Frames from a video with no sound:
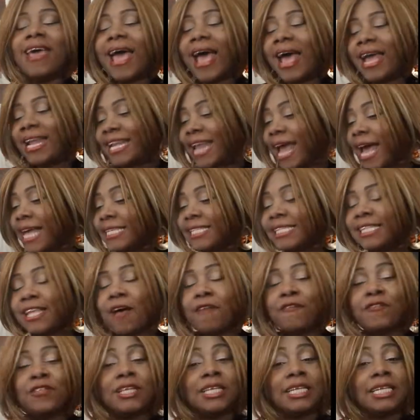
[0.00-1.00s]
and that's
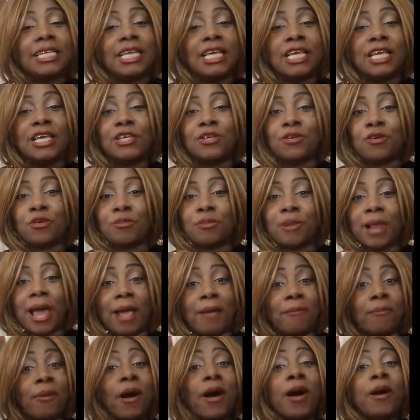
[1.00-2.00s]
definitely your
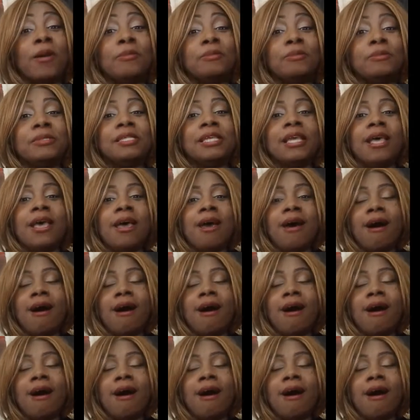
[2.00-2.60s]
black pumps.